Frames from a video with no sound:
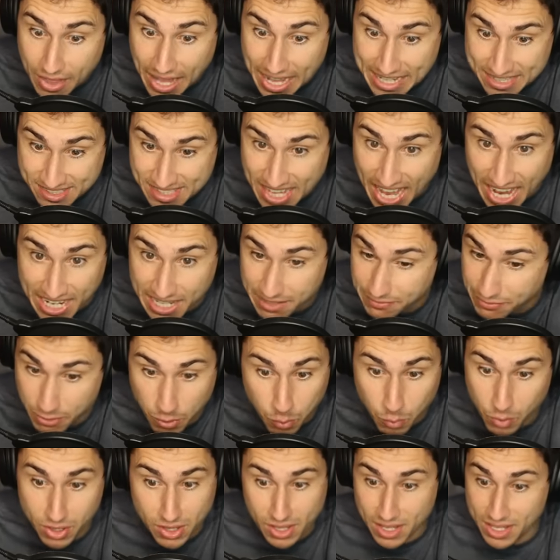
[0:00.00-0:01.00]
That's not
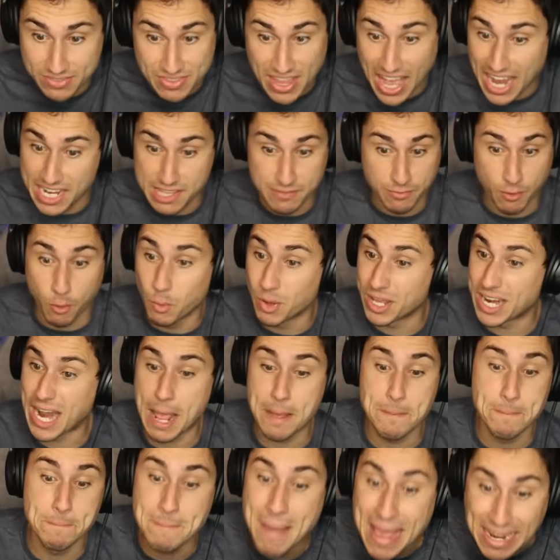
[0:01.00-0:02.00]
even, not even what
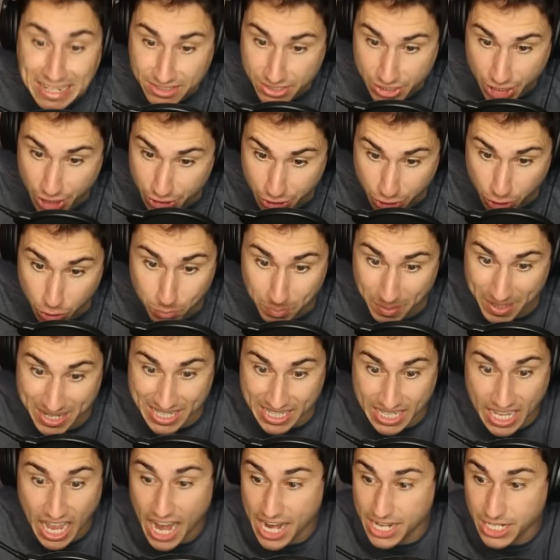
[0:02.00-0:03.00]
I meant to do, but
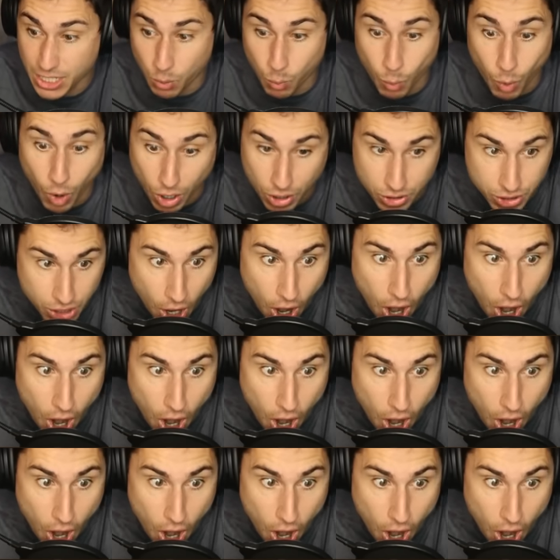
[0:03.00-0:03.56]
it kind of worked.